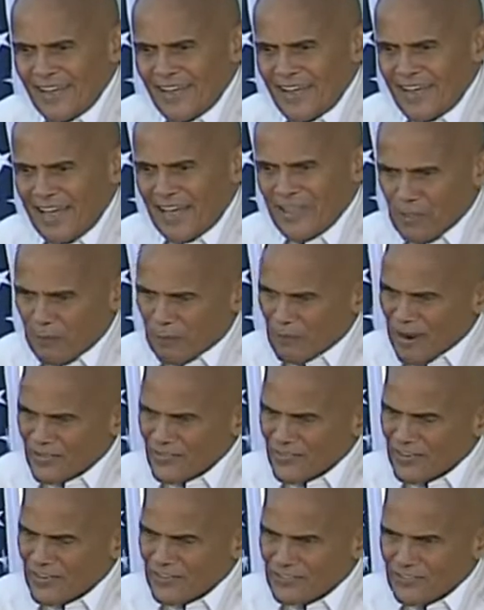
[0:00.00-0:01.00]
and the
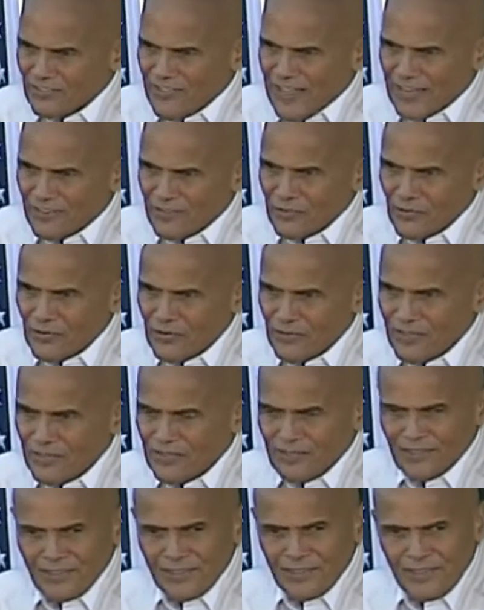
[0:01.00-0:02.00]
president of that
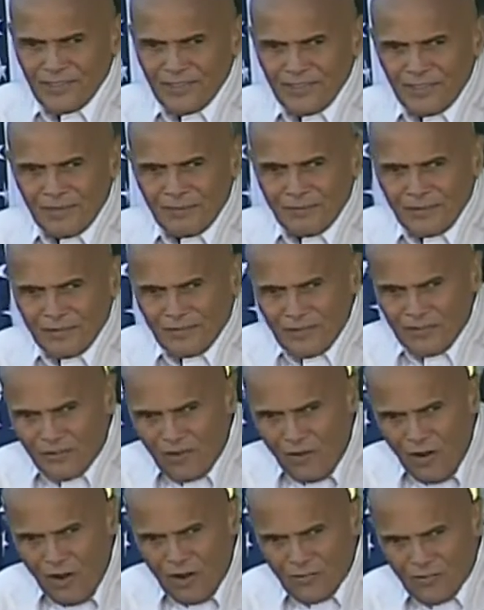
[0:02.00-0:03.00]
union, Mr.
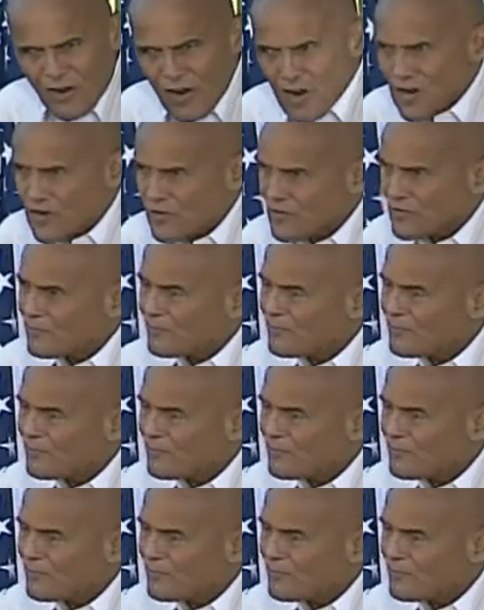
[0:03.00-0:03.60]
George Gershom.